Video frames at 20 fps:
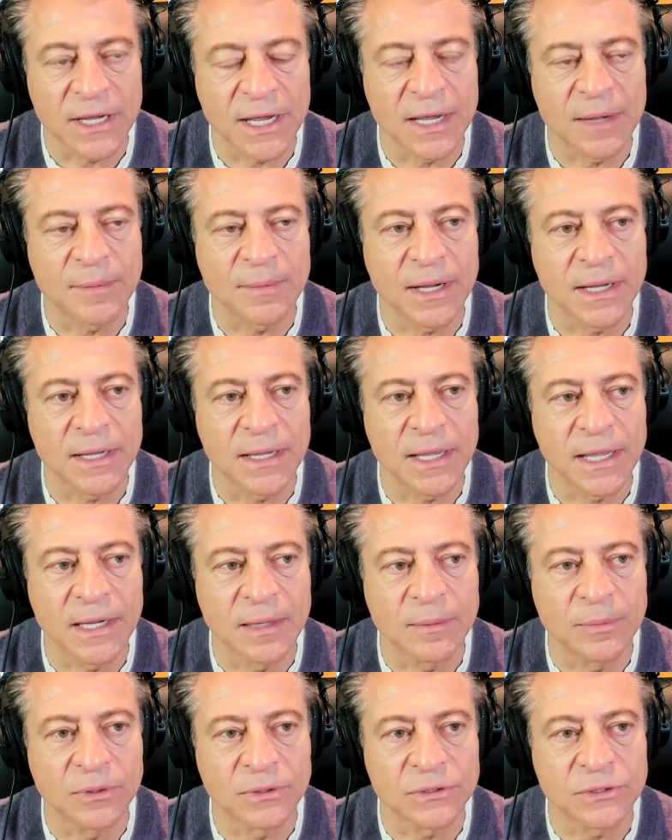Am I
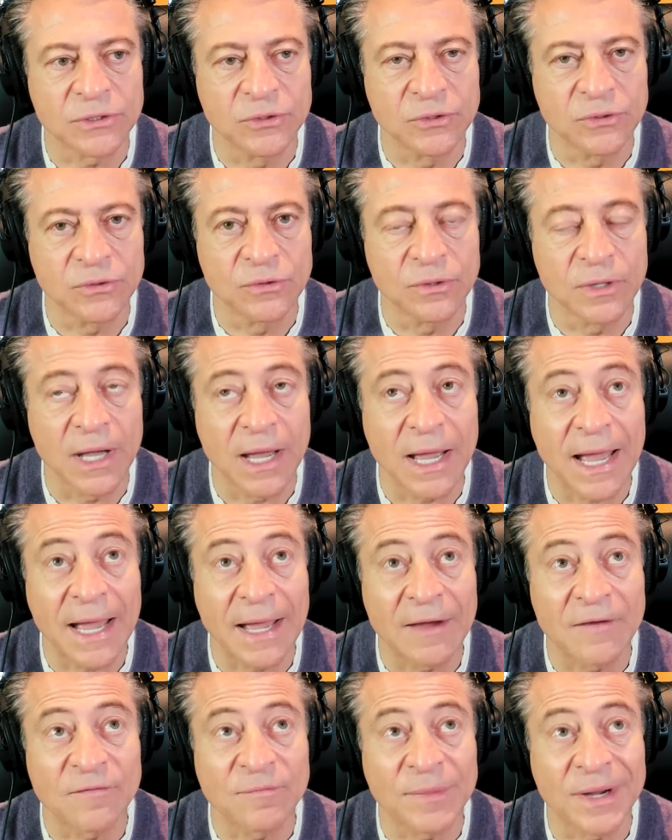able to
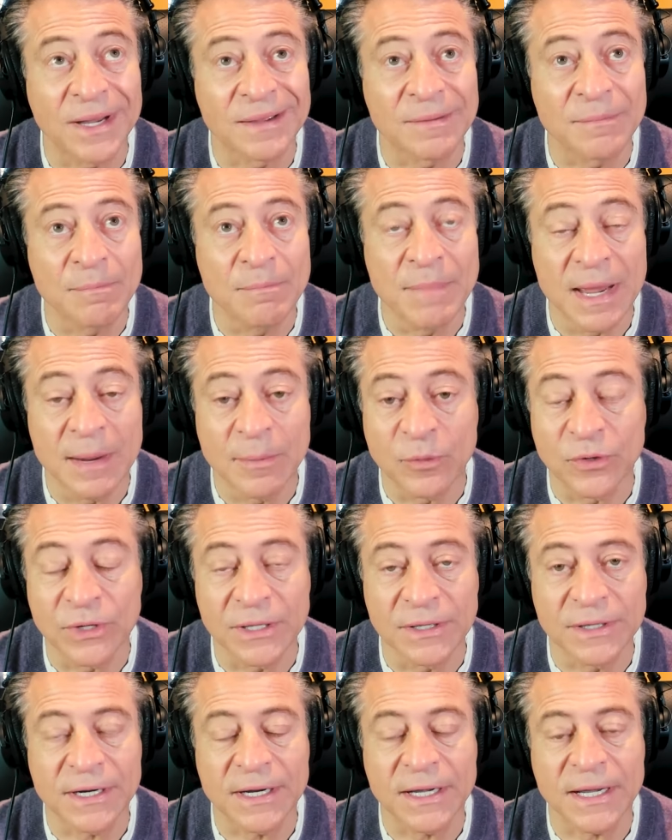have my
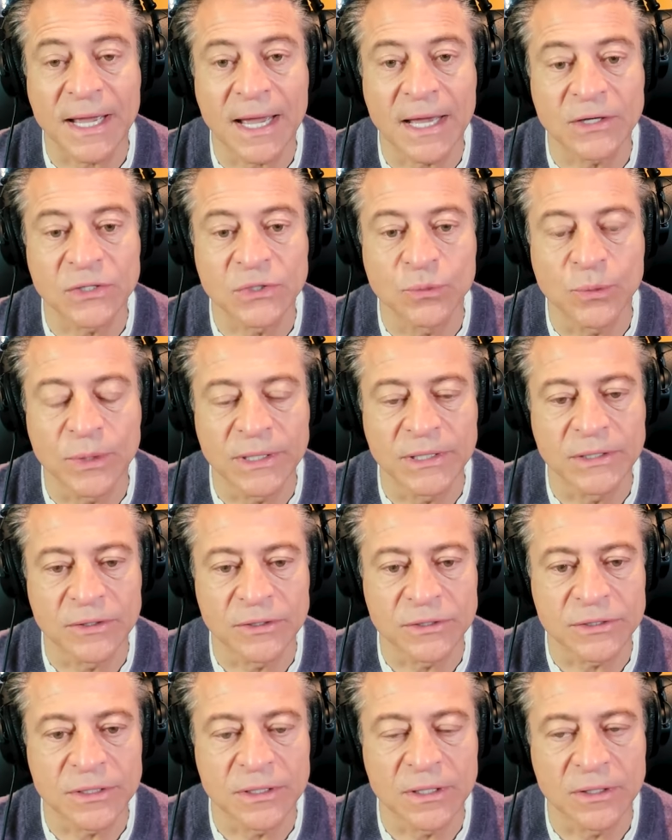memory that I had 20
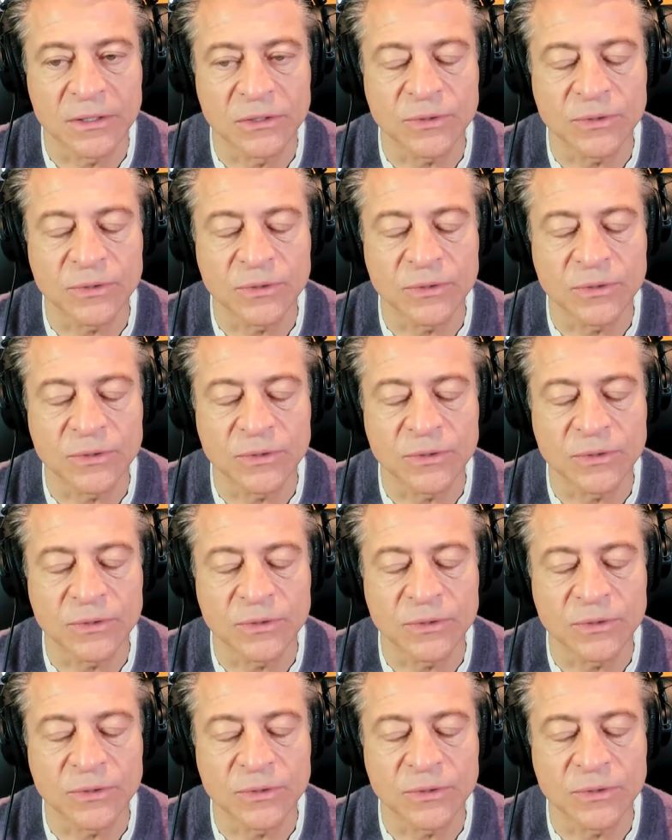years ago?